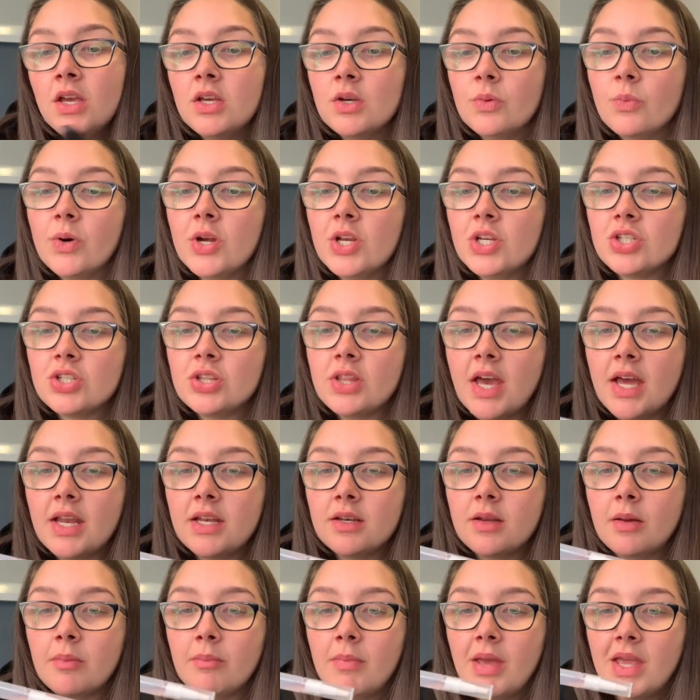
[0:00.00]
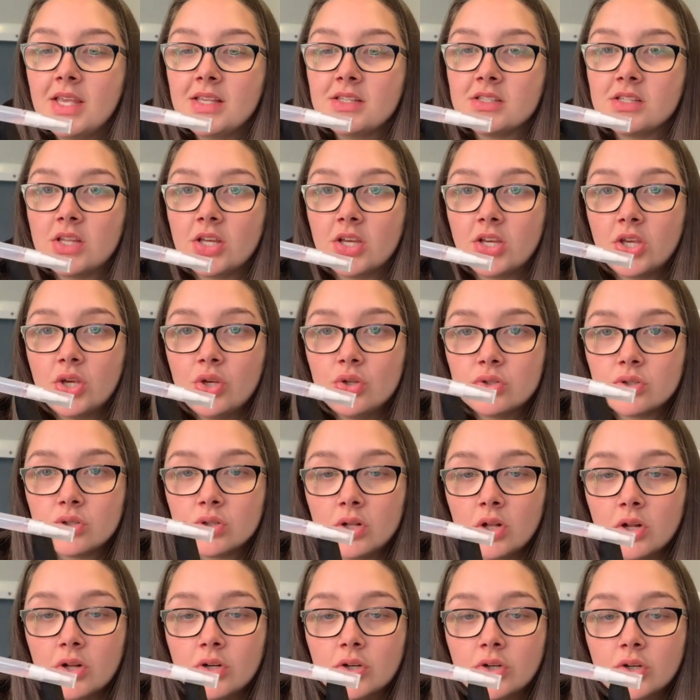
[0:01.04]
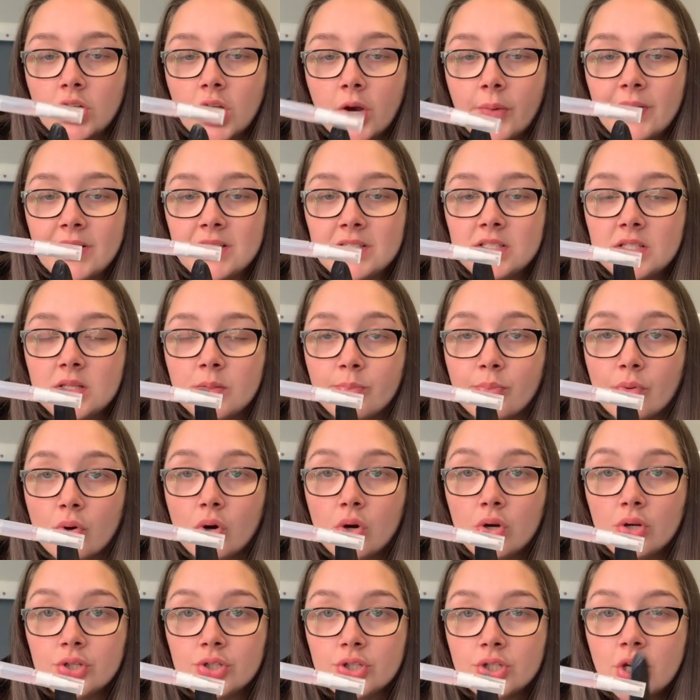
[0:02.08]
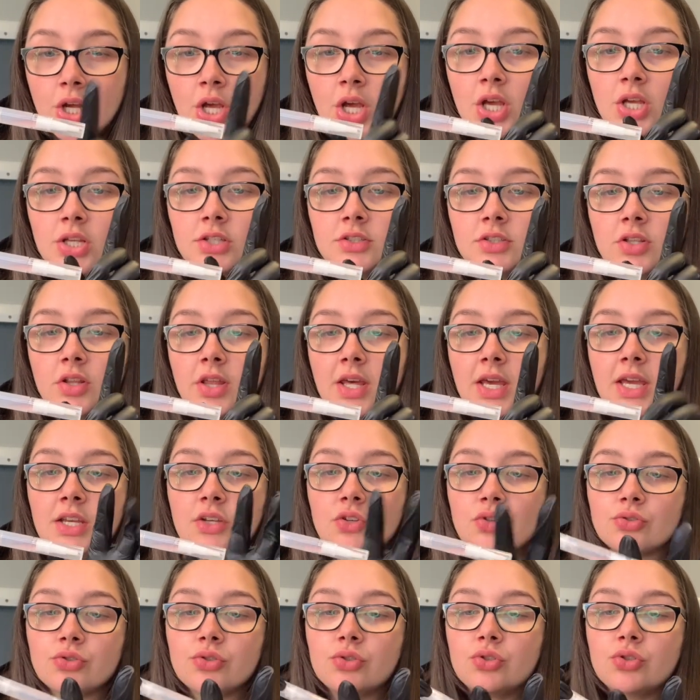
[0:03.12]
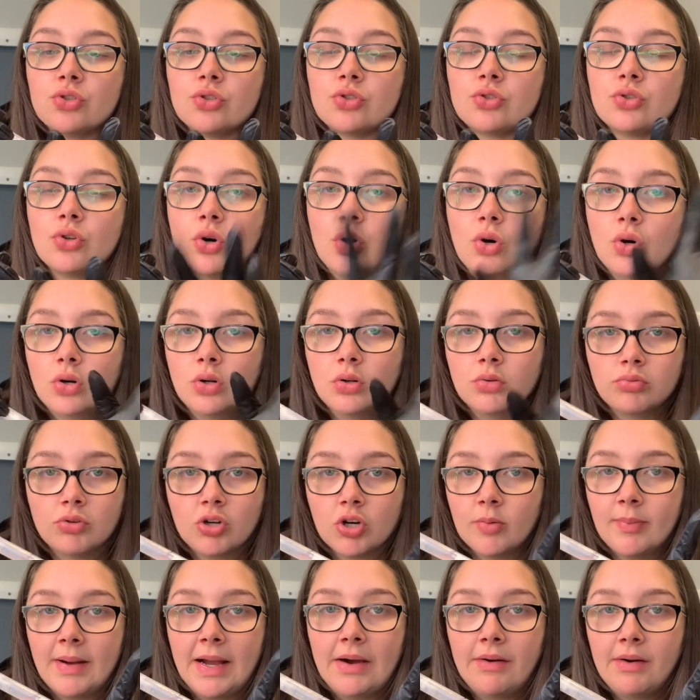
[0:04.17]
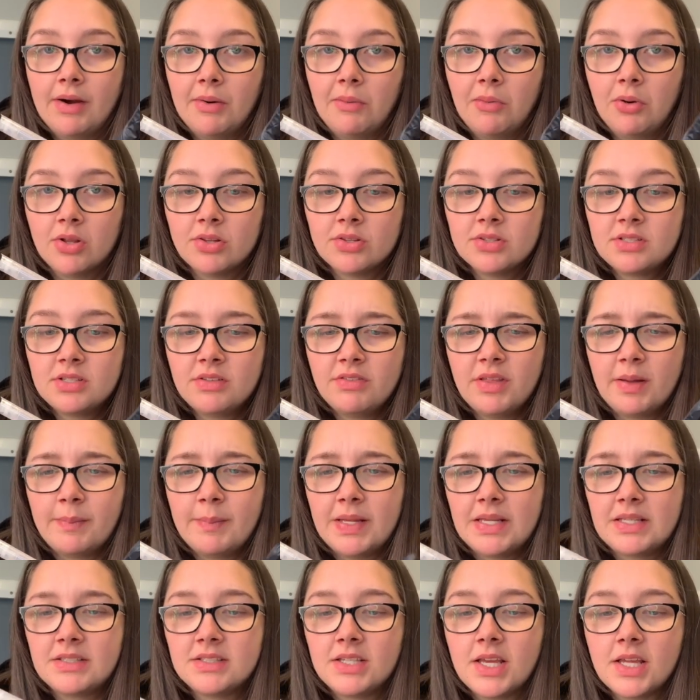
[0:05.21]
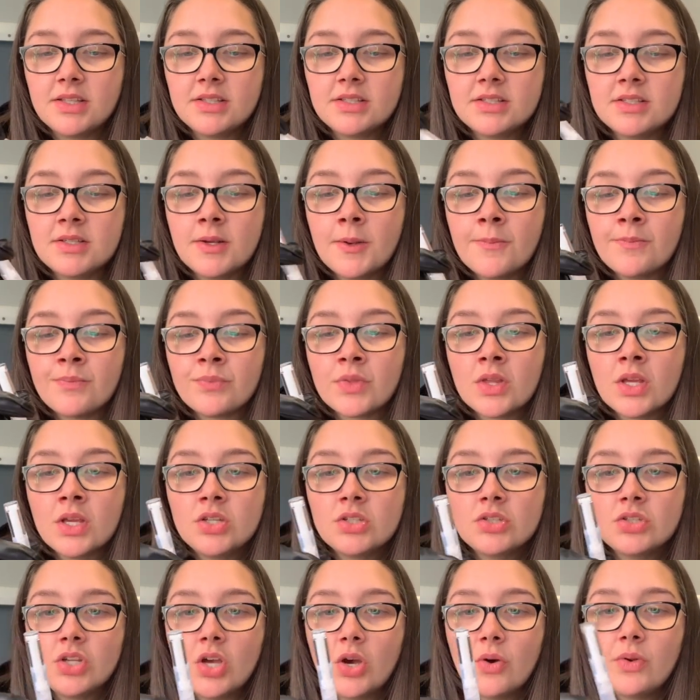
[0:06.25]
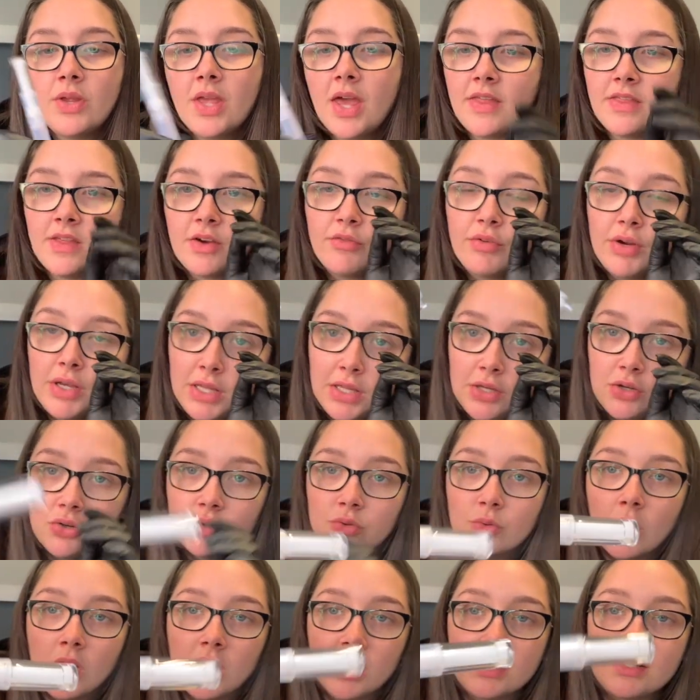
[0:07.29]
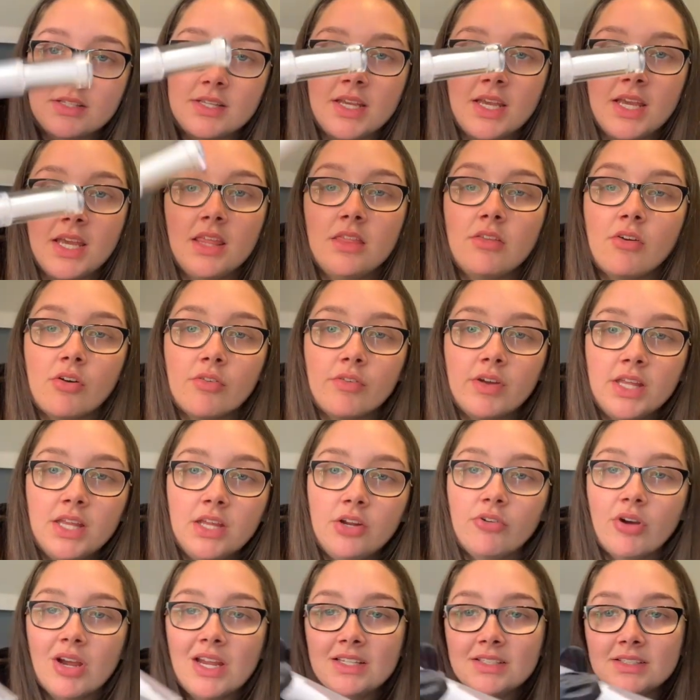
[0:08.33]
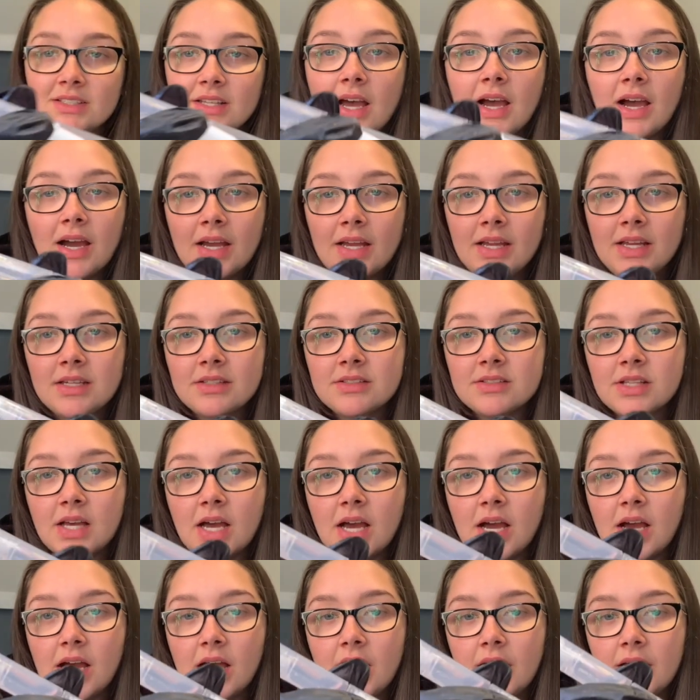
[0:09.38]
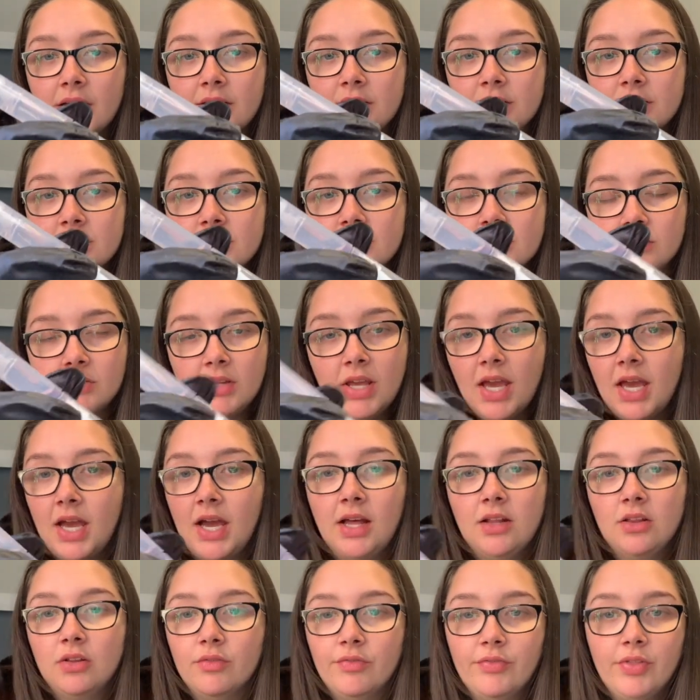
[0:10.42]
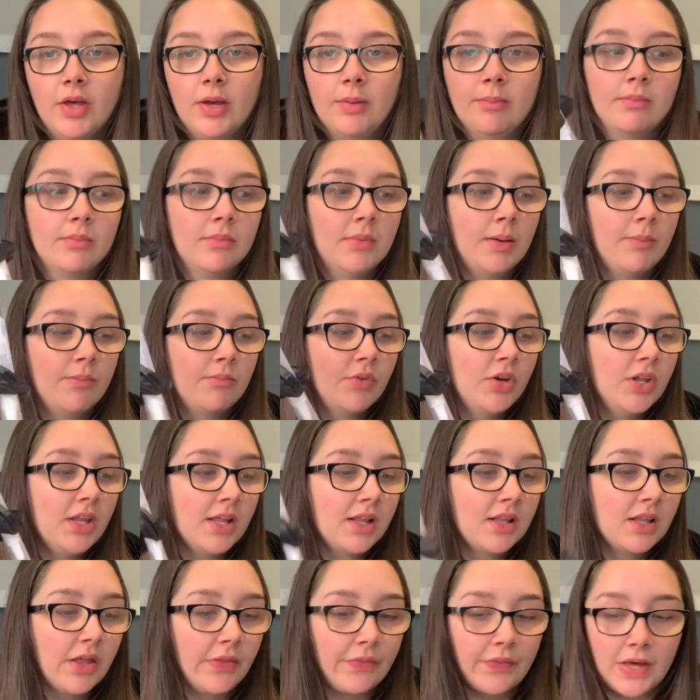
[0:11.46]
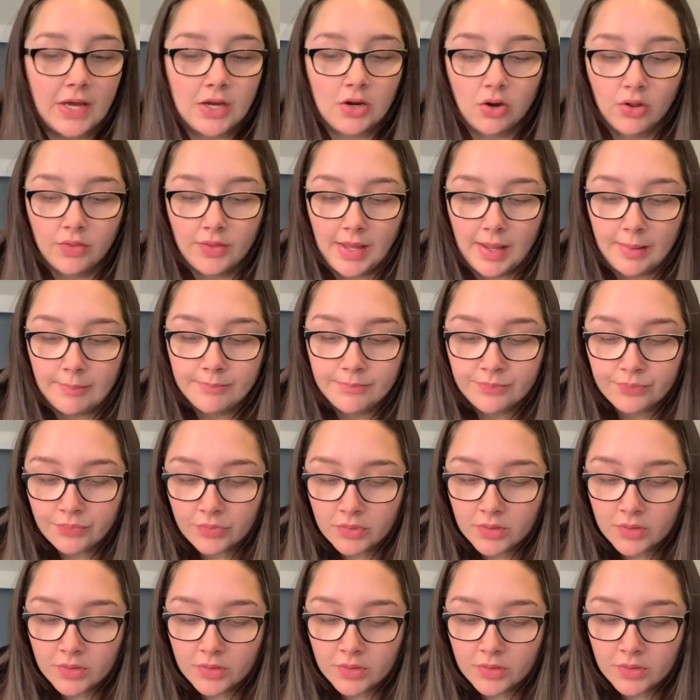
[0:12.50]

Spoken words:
which then makes the cuticle oil go into the brush so that it doesn't just all come out at once, if that makes sense. So yeah, they're really good quality. They're a really great size. And yeah, I love them. I'm really glad that I got them.